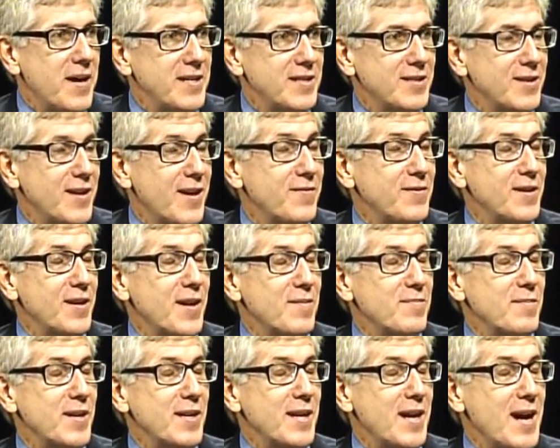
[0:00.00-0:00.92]
I still haven't
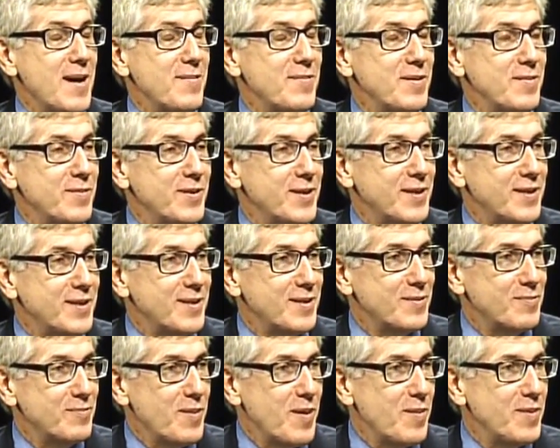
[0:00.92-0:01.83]
gotten my copy, but
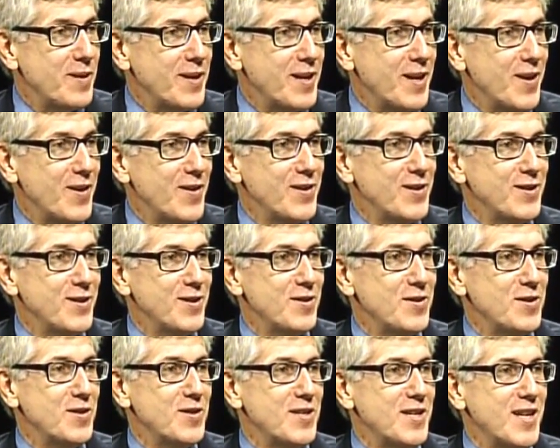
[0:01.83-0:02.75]
it's Public Health and
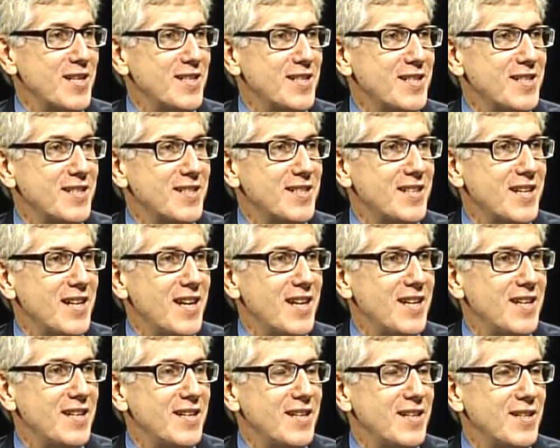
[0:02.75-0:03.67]
Social Justice,
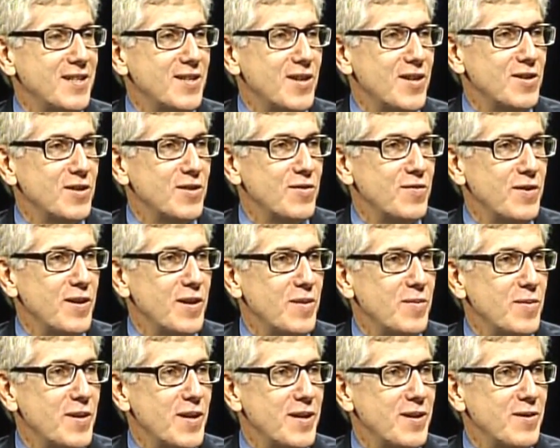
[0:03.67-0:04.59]
and it's also
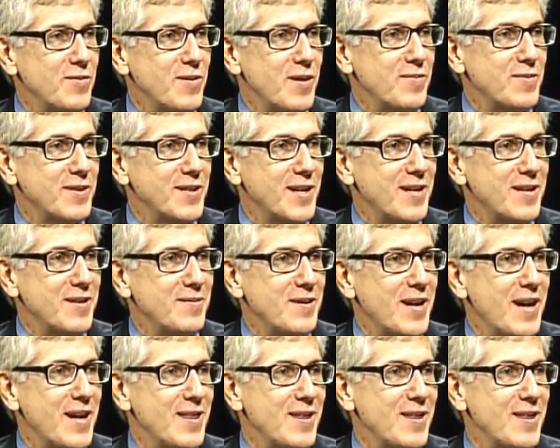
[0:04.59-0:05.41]
available on the website. And I